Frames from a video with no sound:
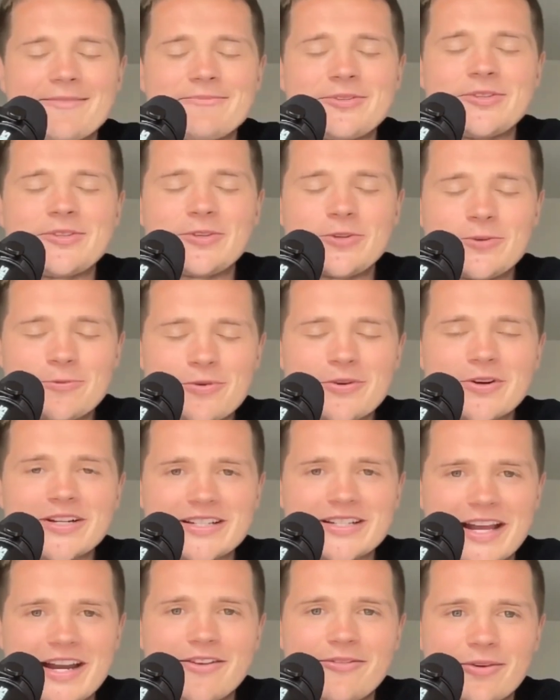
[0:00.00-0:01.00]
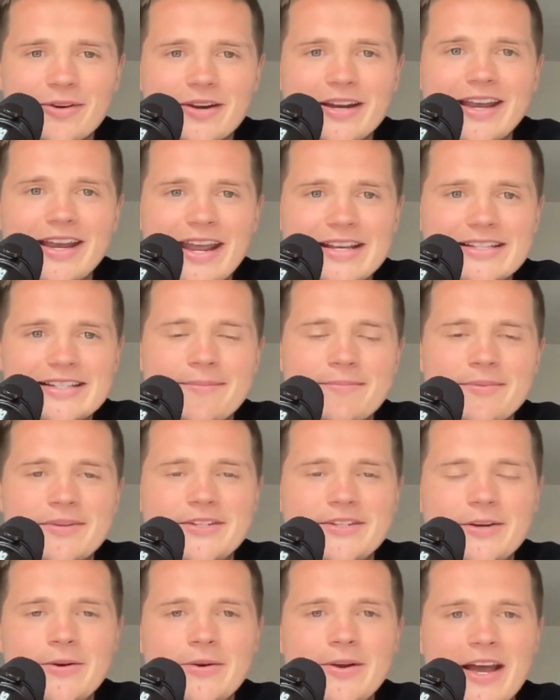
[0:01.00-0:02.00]
super excited for today's
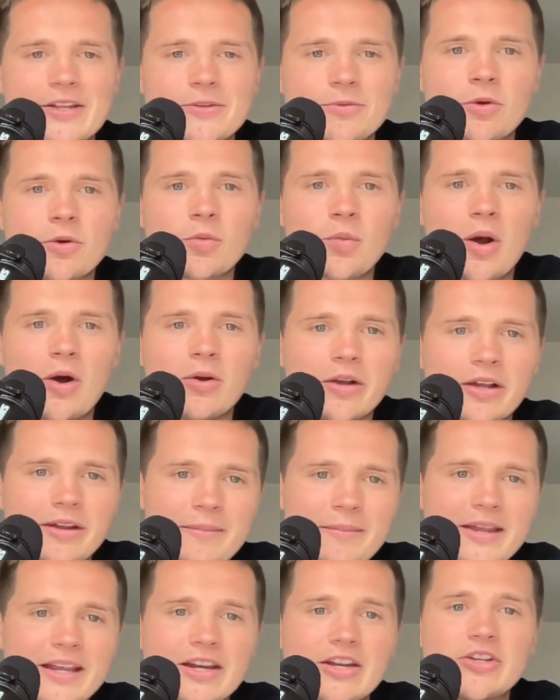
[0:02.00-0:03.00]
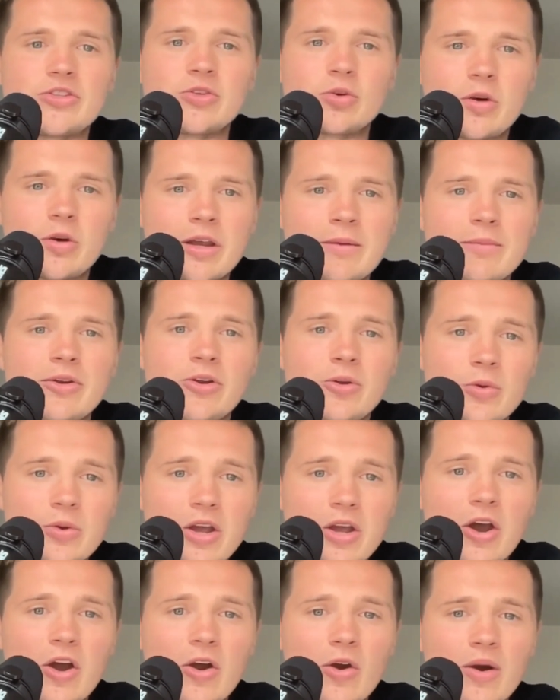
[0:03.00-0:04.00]
episode as we're welcoming Joy
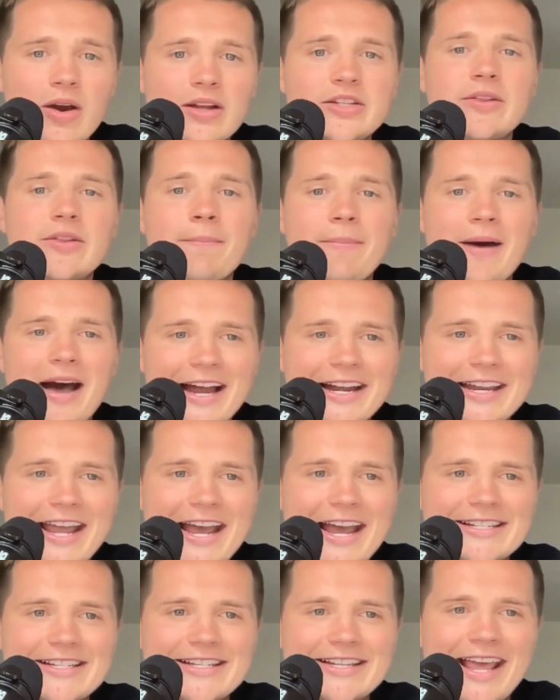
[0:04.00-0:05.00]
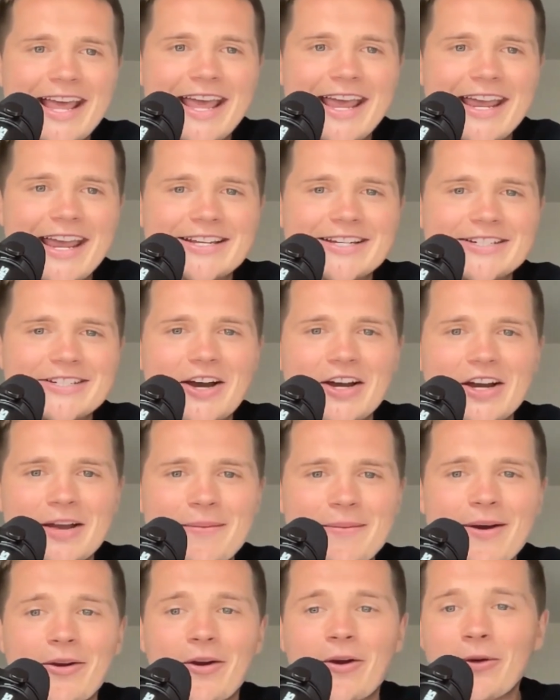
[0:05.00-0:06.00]
Mbanugo to the podcast today to talk
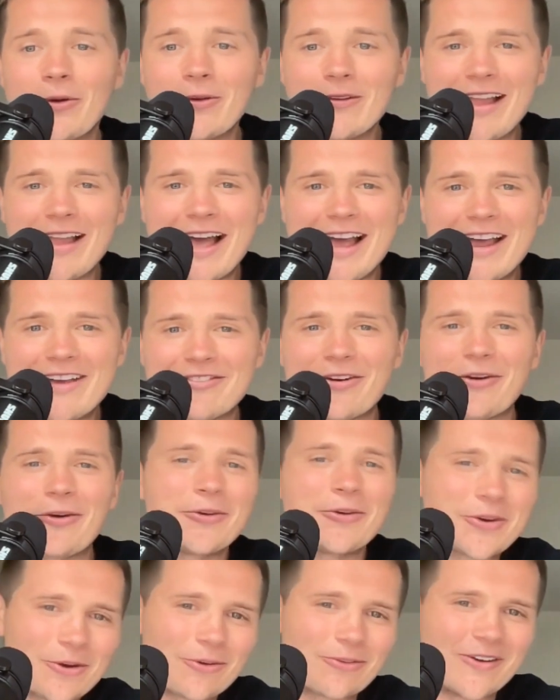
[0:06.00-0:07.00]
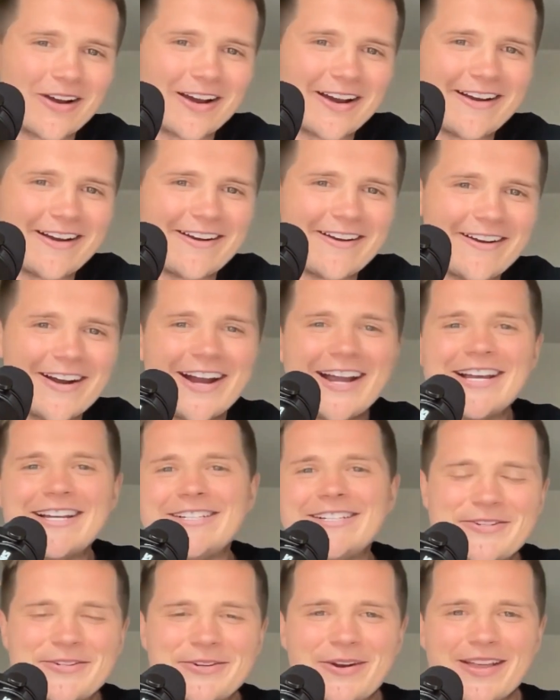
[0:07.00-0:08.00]
about her life, her career.
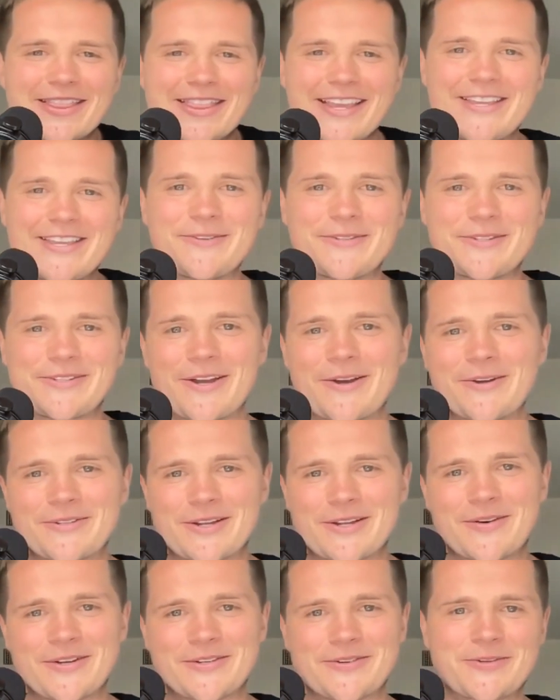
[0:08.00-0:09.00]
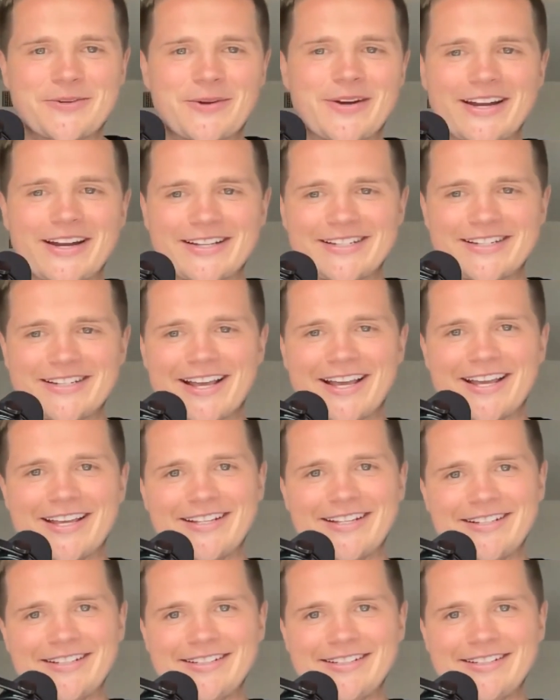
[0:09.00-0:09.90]
Joy, thank you so much for joining us today.